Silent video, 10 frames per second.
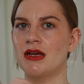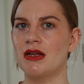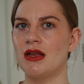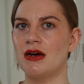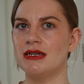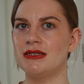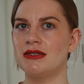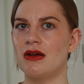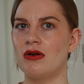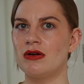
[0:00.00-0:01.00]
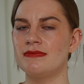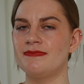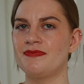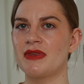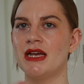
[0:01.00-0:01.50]
glides on
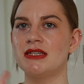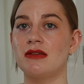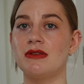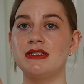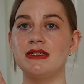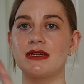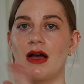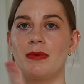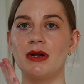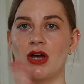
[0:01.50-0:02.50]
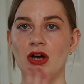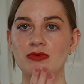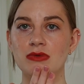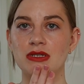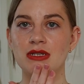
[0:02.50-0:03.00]
so this is a couple of
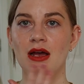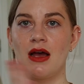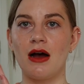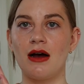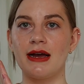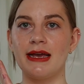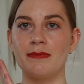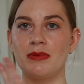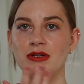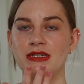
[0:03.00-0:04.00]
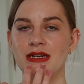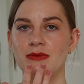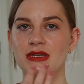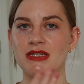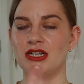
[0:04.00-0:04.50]
coats I blotted it
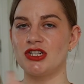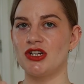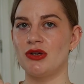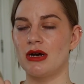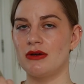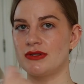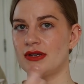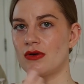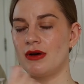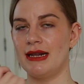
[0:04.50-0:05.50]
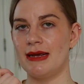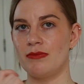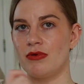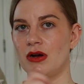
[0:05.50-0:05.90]
with a tissue I also got a lip